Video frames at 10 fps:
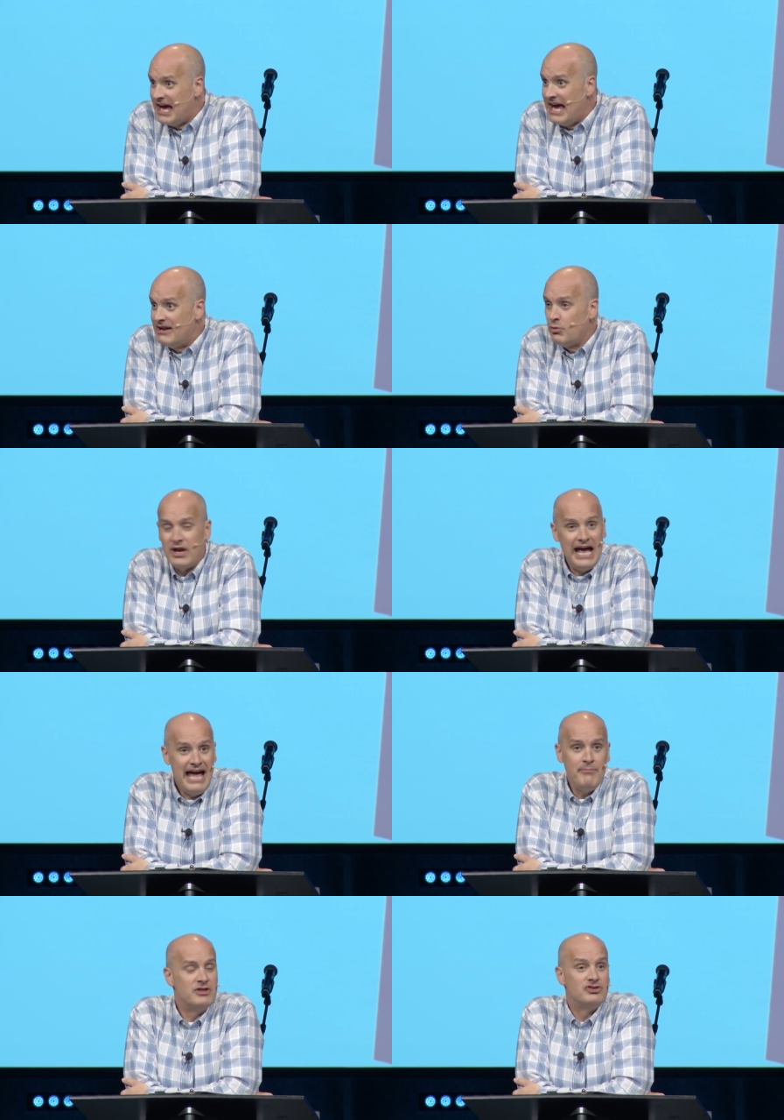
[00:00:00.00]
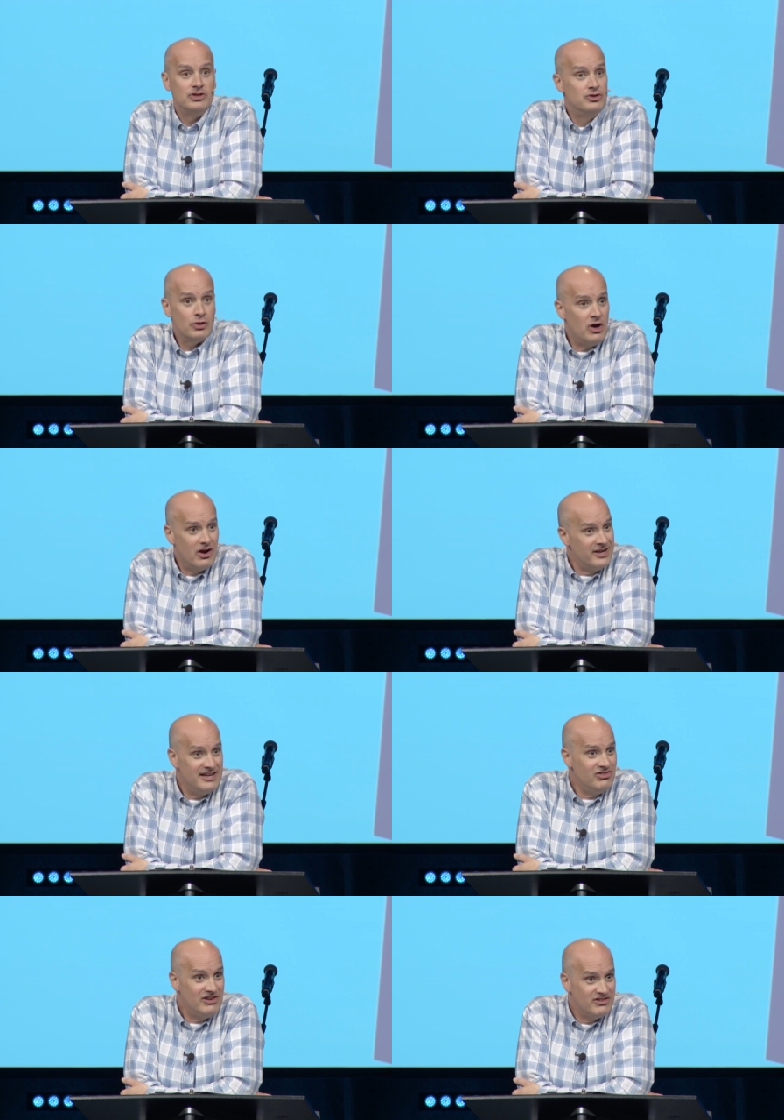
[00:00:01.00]
And what happens? Your heart
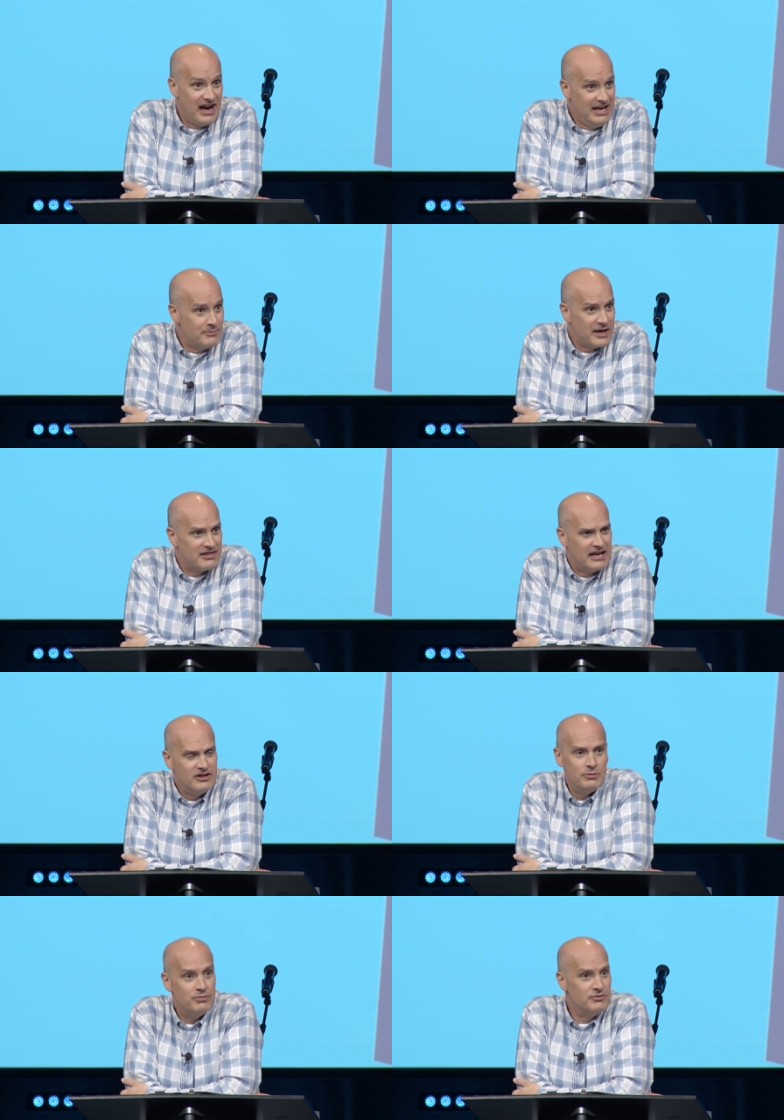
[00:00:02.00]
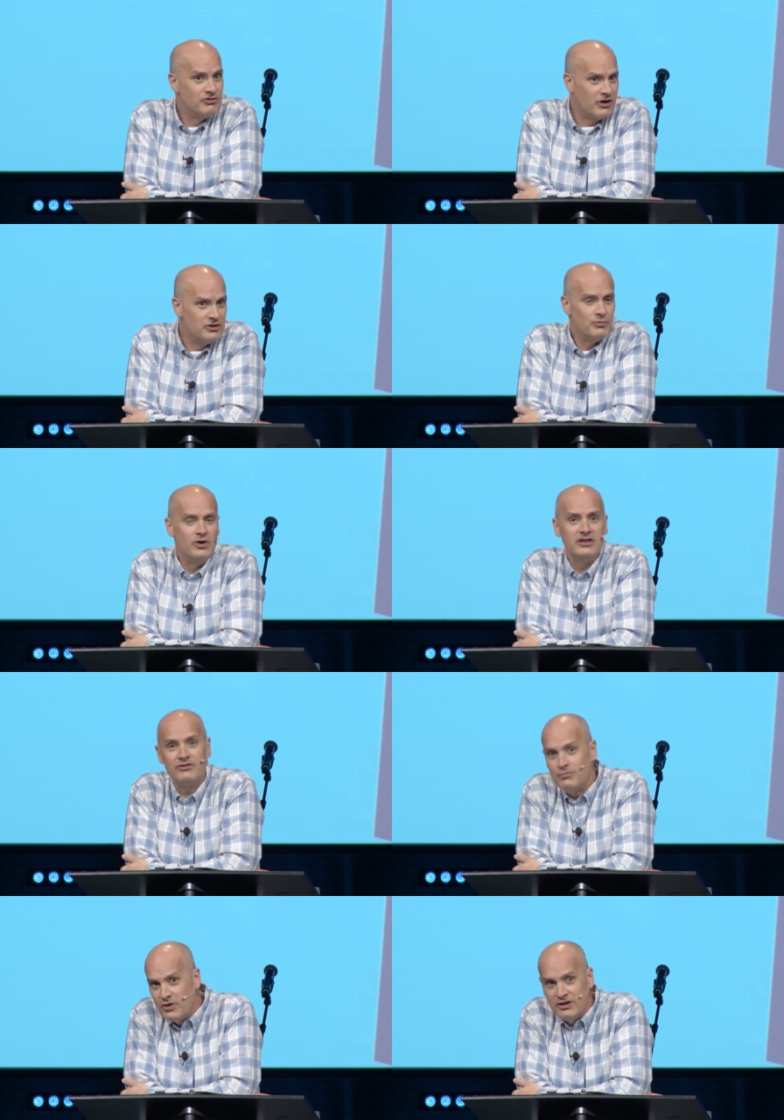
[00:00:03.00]
gets excited about that, and you start to want,
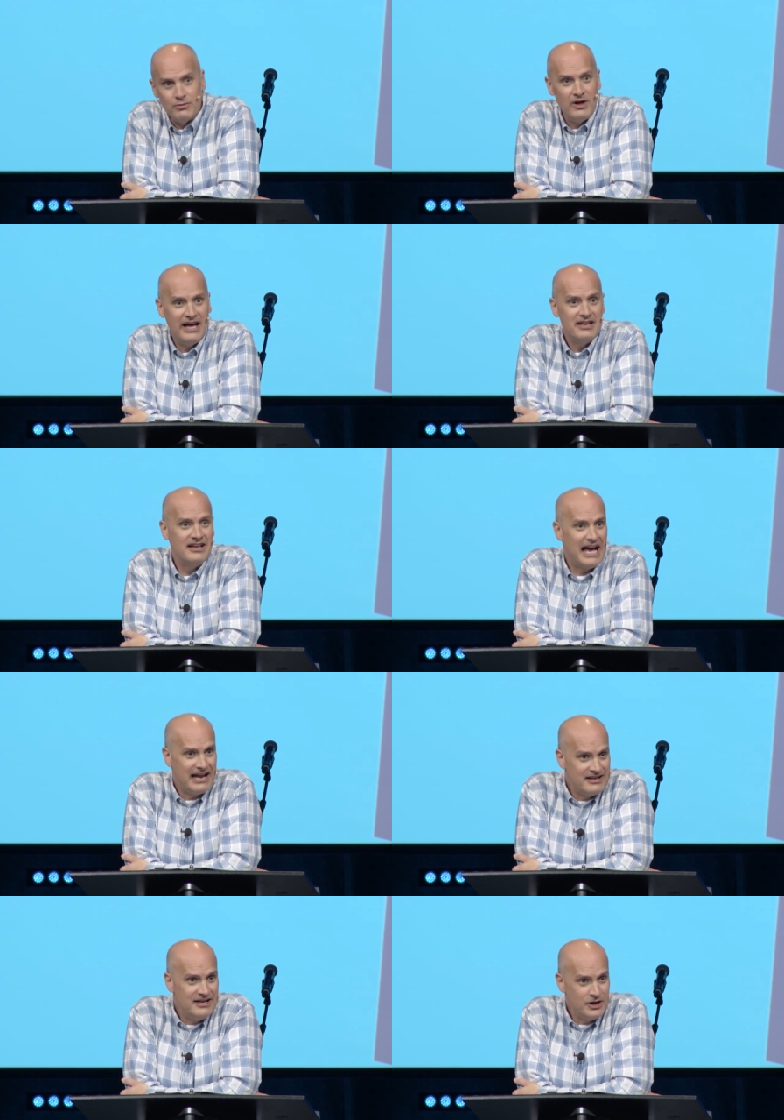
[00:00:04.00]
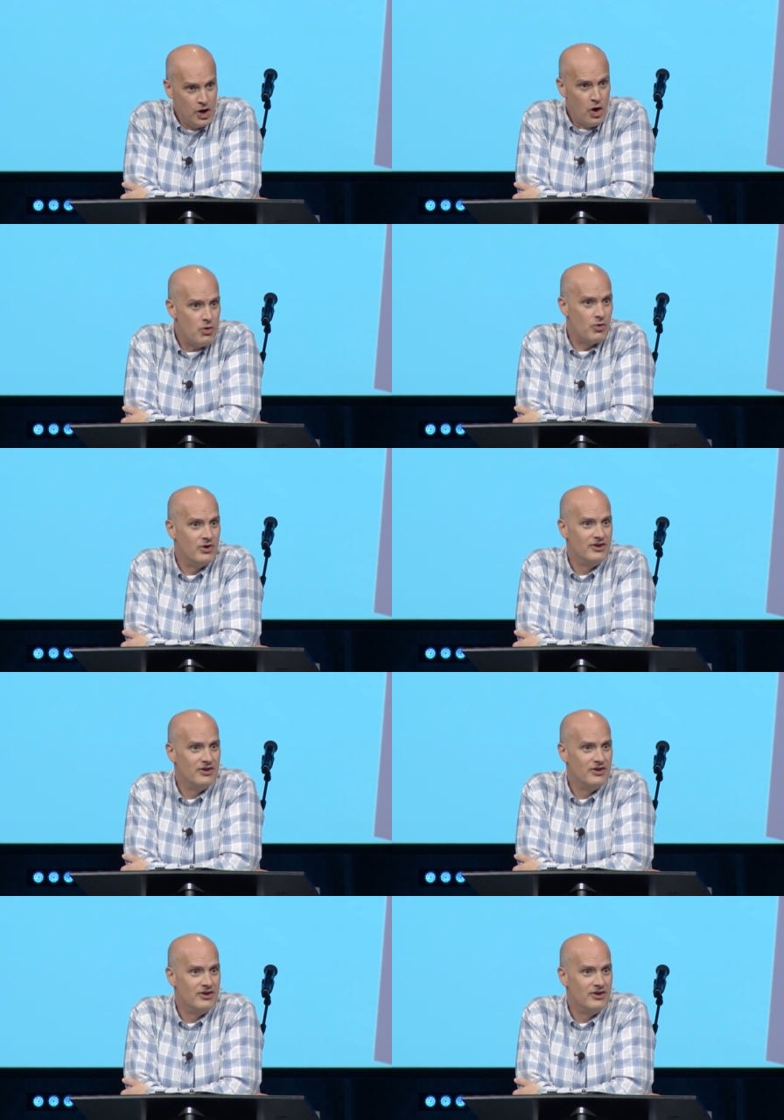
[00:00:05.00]
wonder, well, how, how did it go?